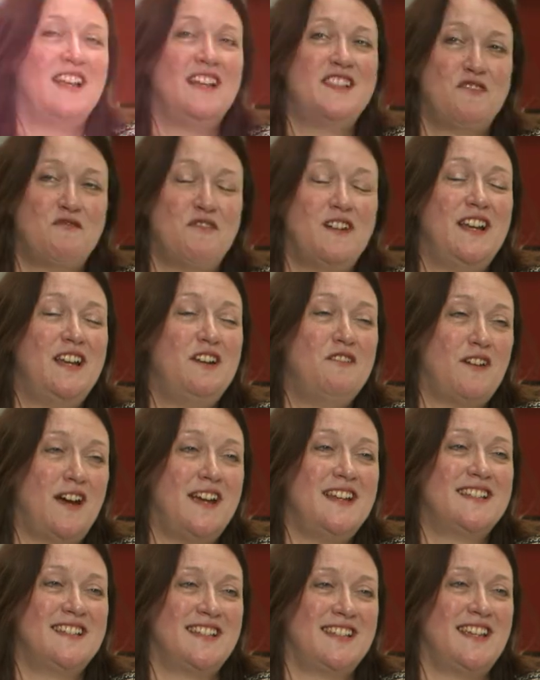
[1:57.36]
It's really
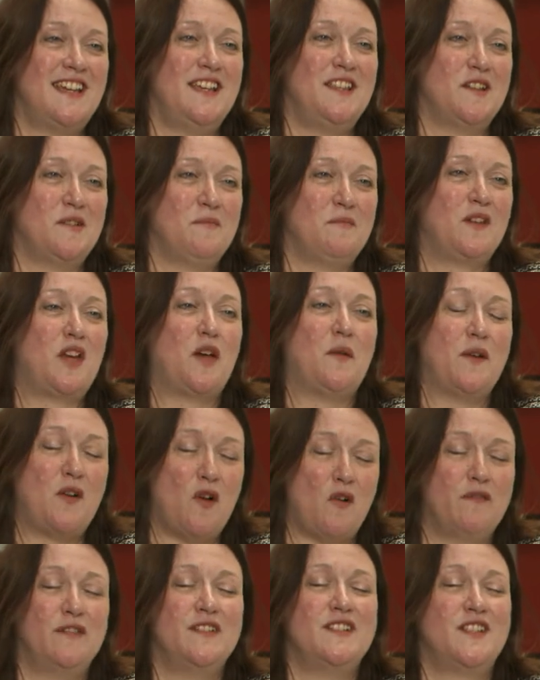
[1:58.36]
great to see them
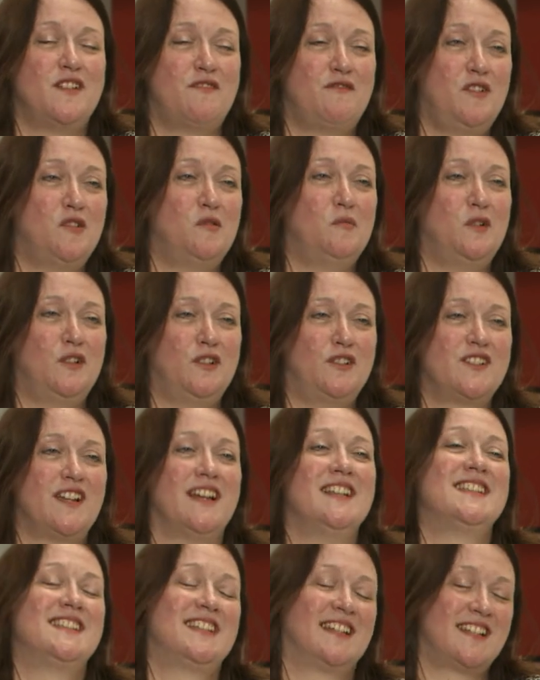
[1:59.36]
going off into the real
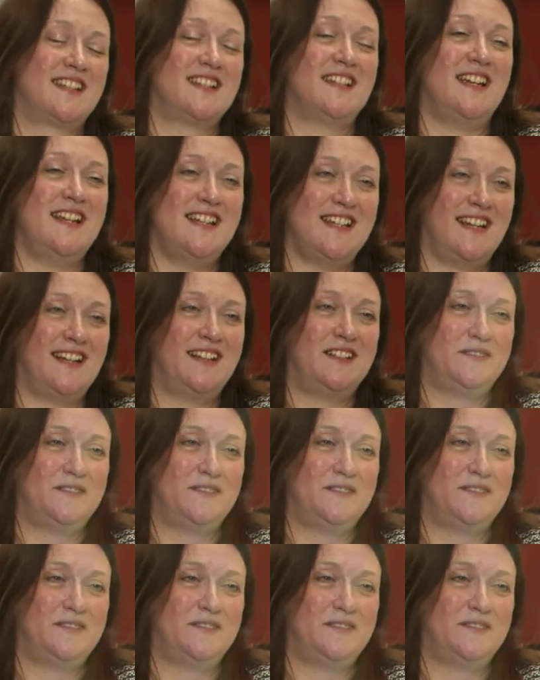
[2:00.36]
world and succeeding.